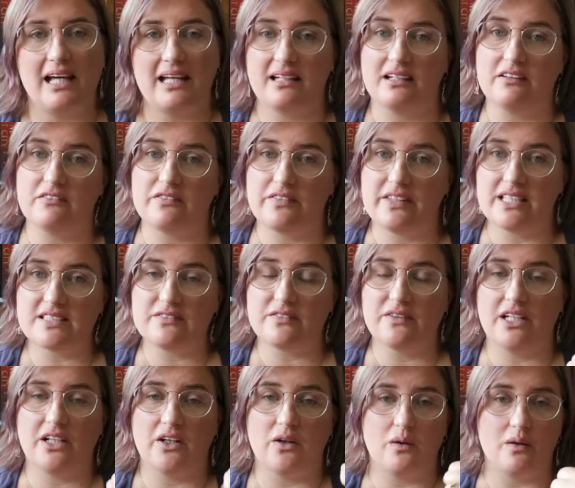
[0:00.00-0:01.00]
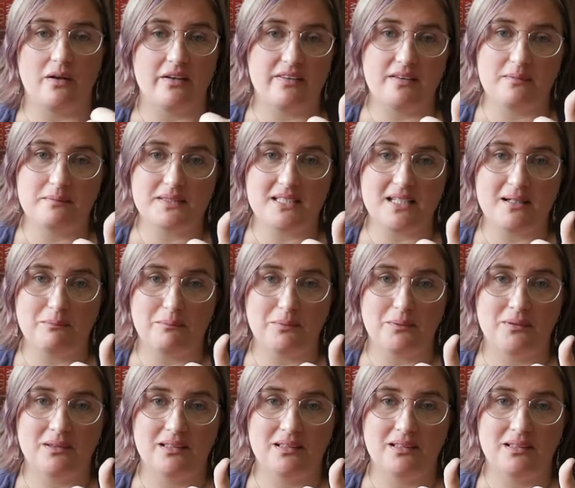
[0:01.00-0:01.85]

and give this video a thumbs up.